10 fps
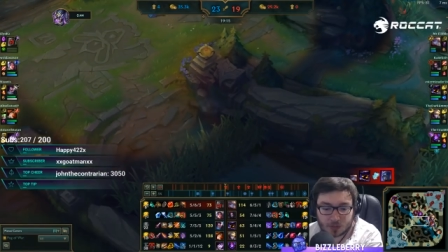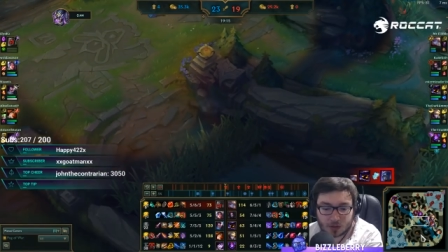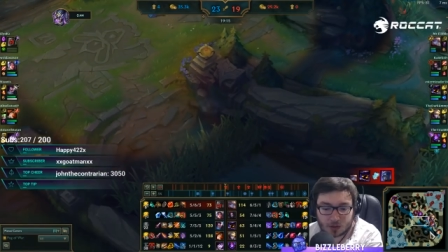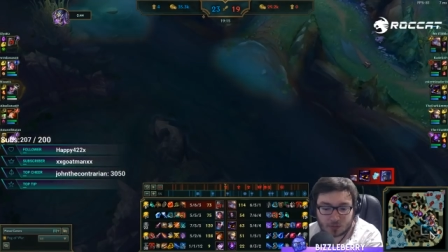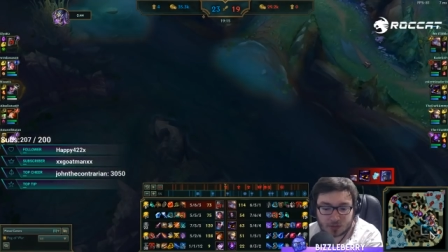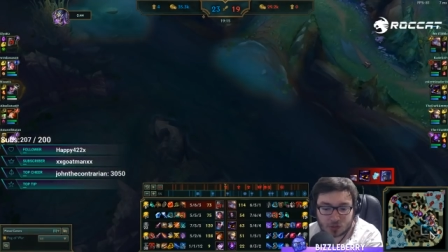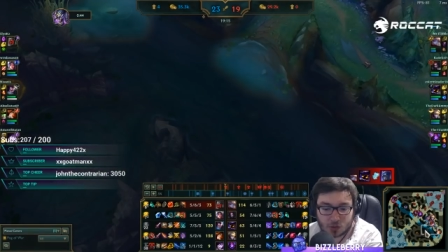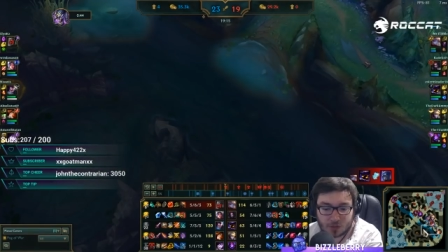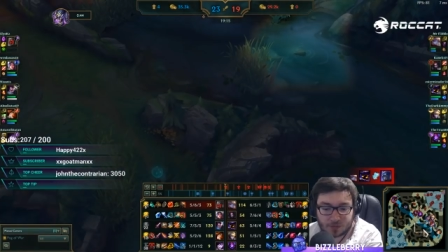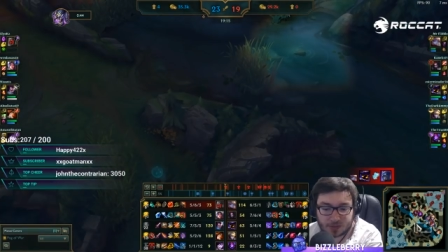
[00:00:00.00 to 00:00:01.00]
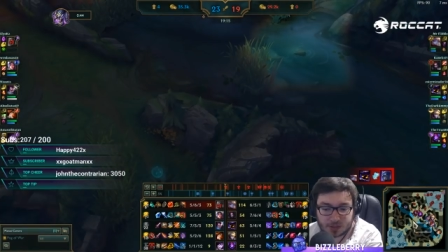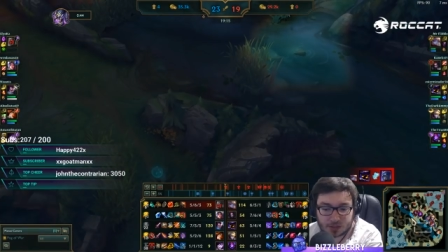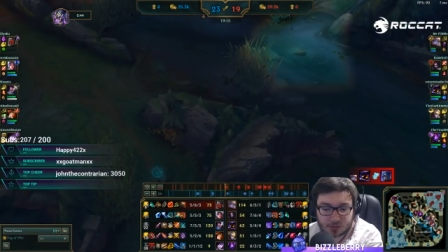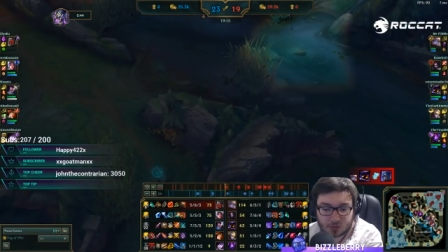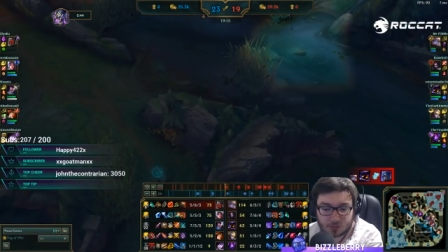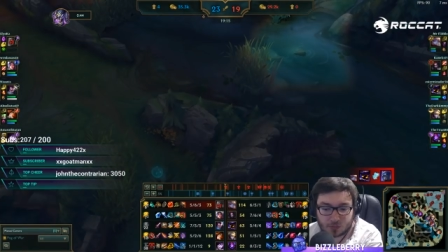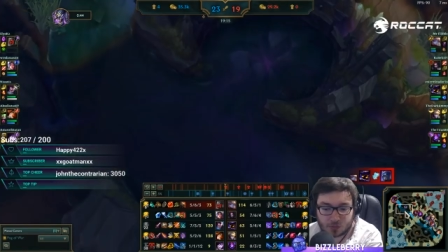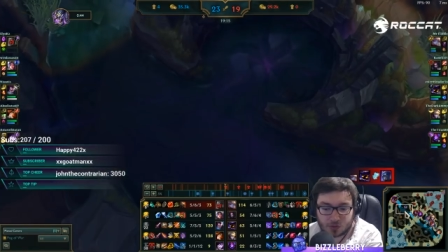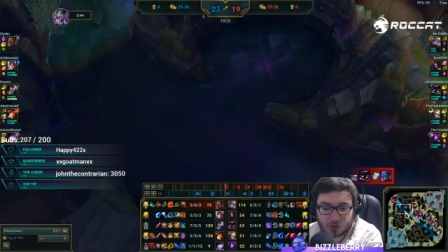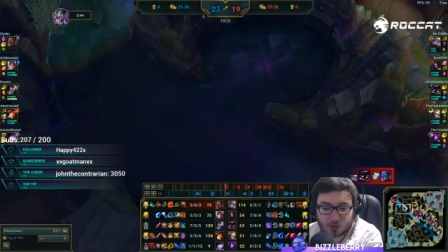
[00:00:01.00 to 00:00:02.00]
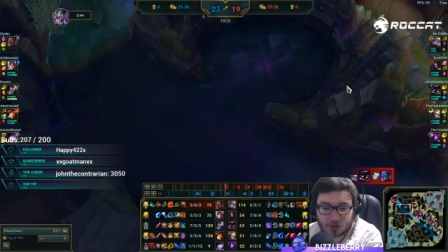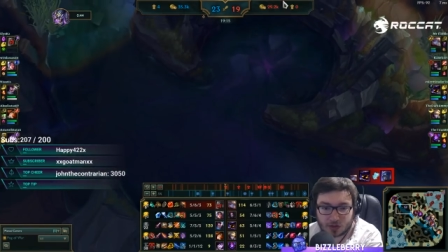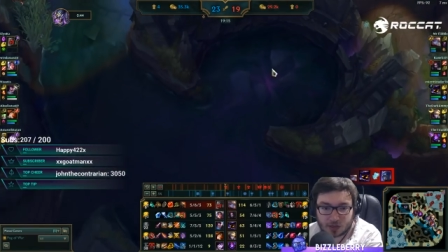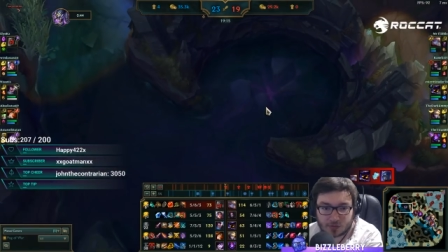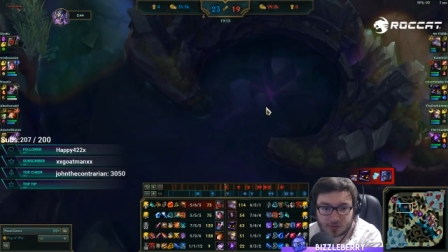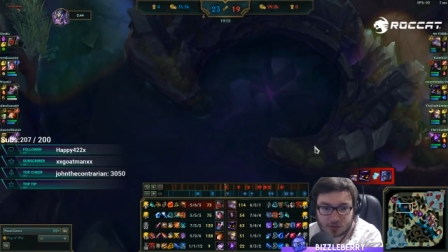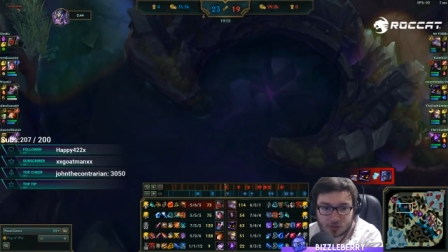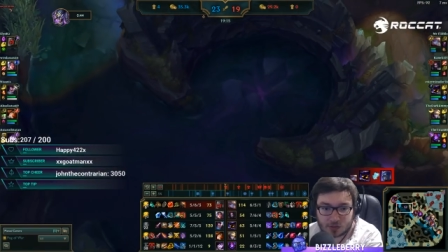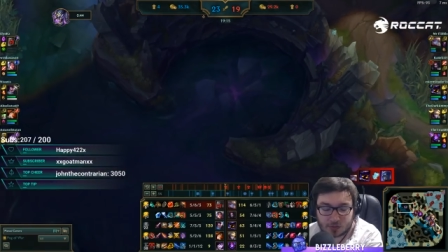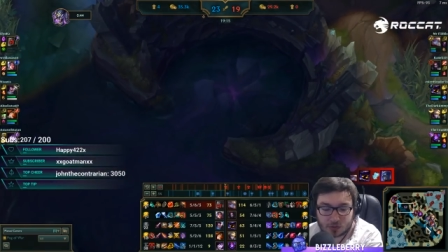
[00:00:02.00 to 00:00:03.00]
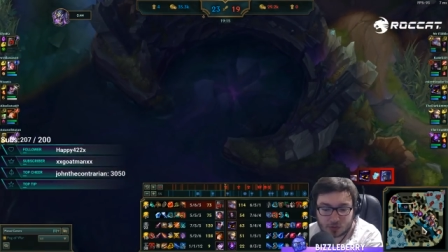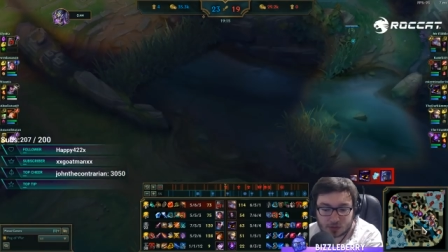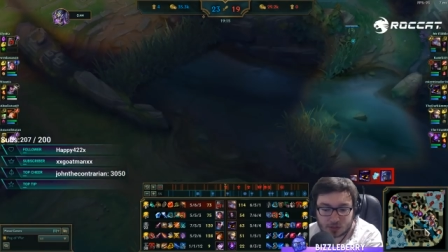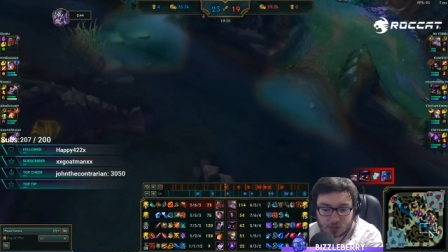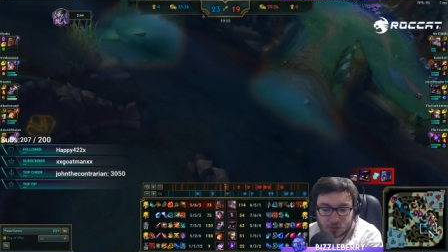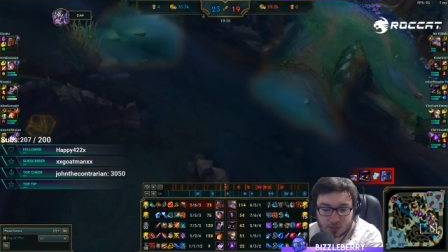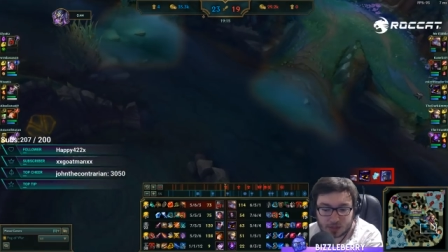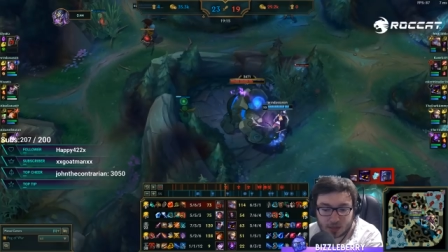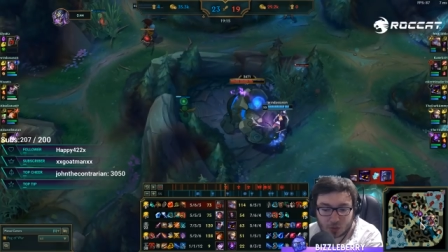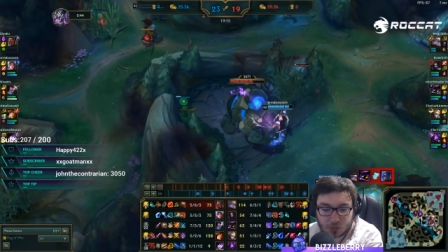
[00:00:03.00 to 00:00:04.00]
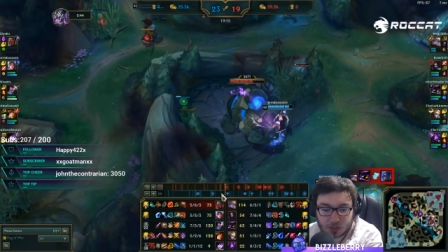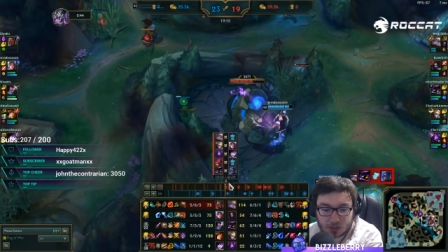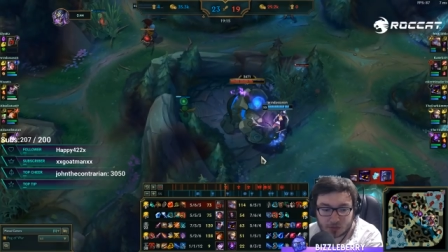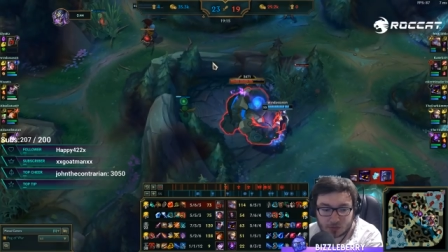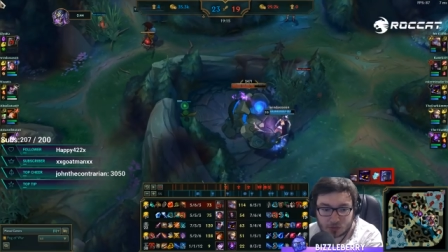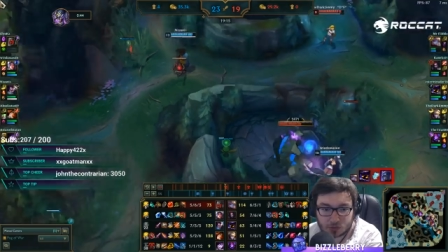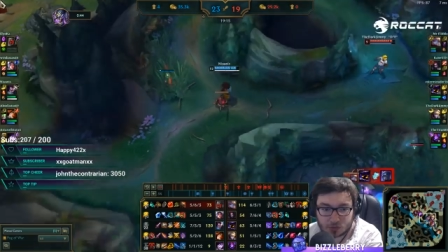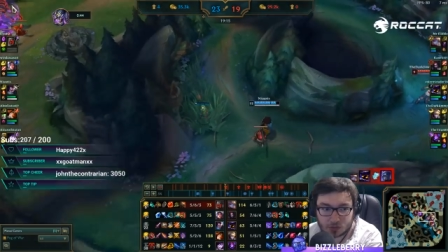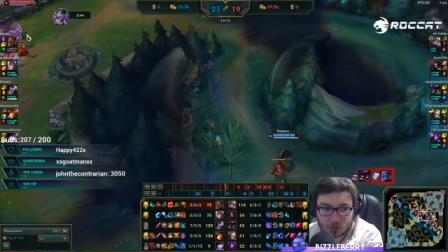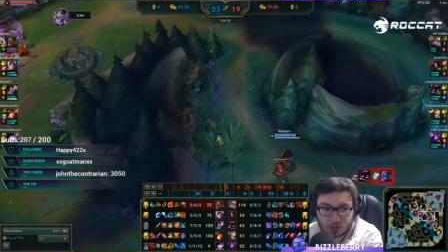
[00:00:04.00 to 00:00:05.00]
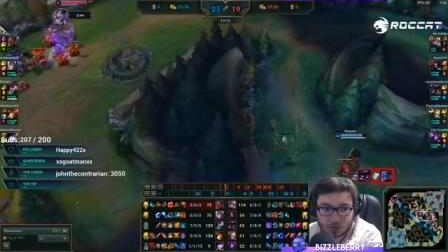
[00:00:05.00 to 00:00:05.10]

There's no emphasis from you that I gather to even consider doing any objective at all.